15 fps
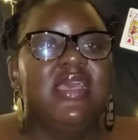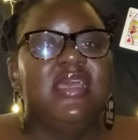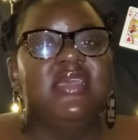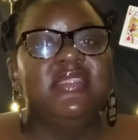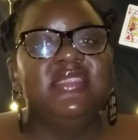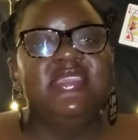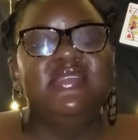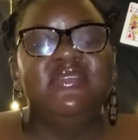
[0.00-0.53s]

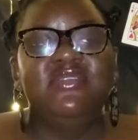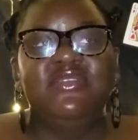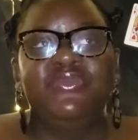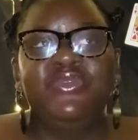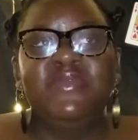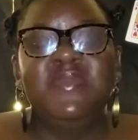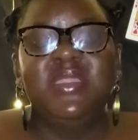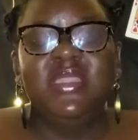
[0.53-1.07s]
until the
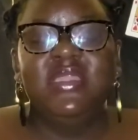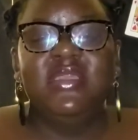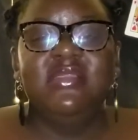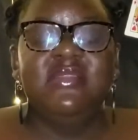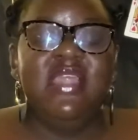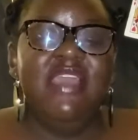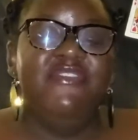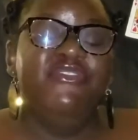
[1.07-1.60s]
women in his
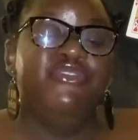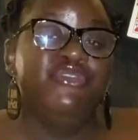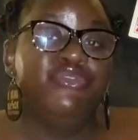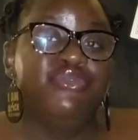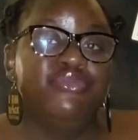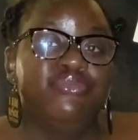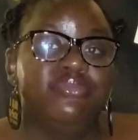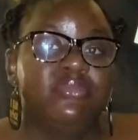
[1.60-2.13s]
life grew.